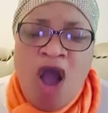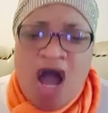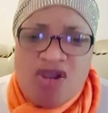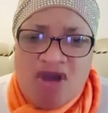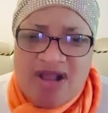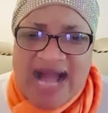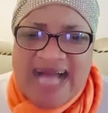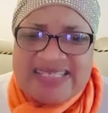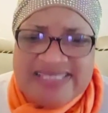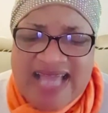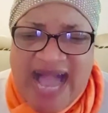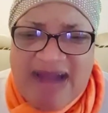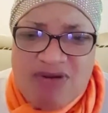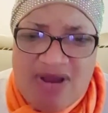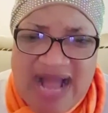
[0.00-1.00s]

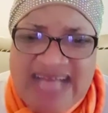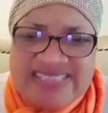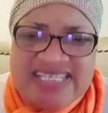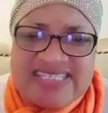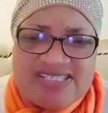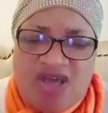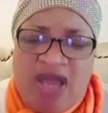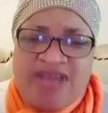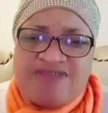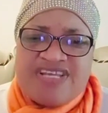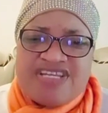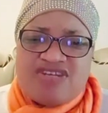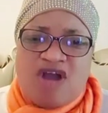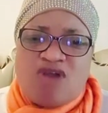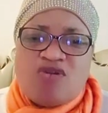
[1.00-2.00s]
Arrogance is
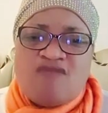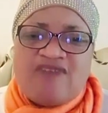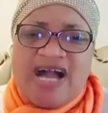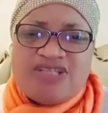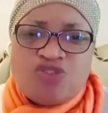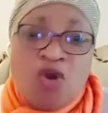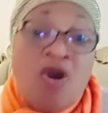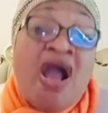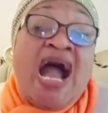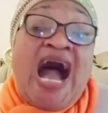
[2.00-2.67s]
reading all over you.